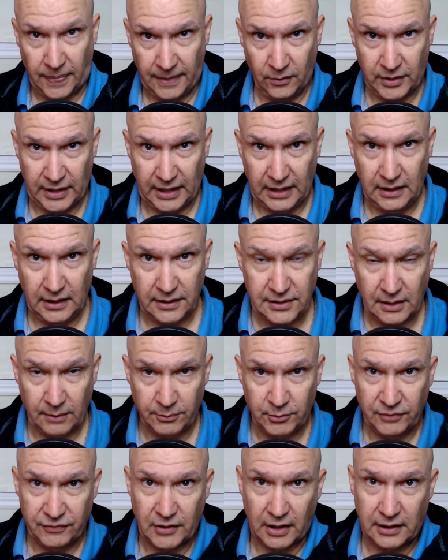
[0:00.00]
Okay, next up
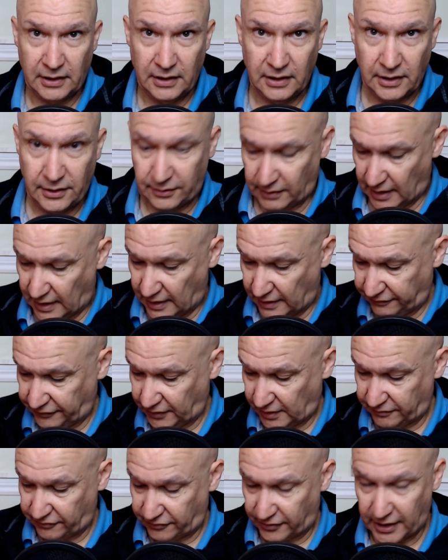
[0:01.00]
we've got another
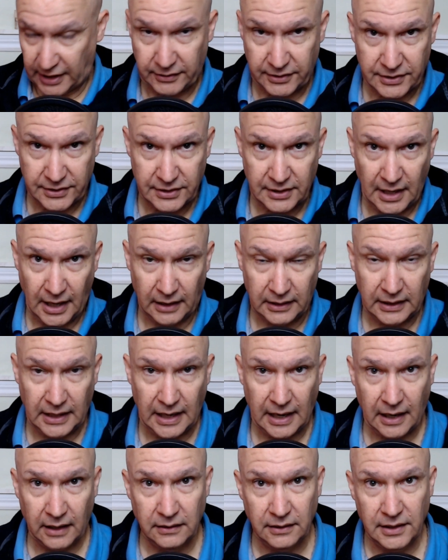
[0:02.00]
Afnan fragrance, and
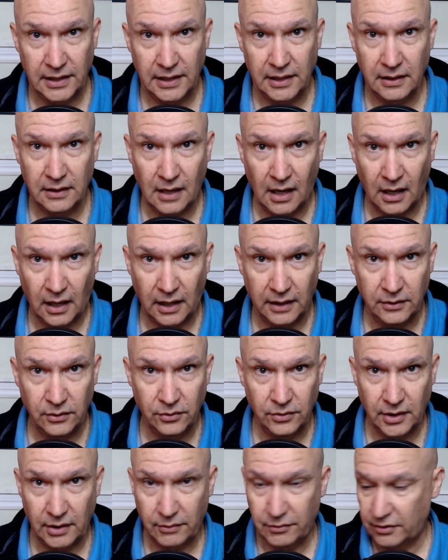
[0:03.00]
again, they didn't hide
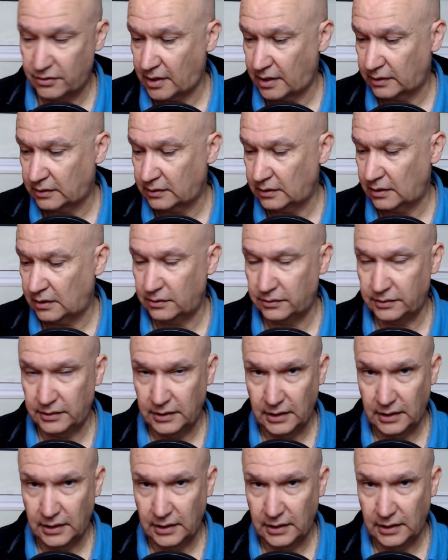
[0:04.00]
who they were trying to clone.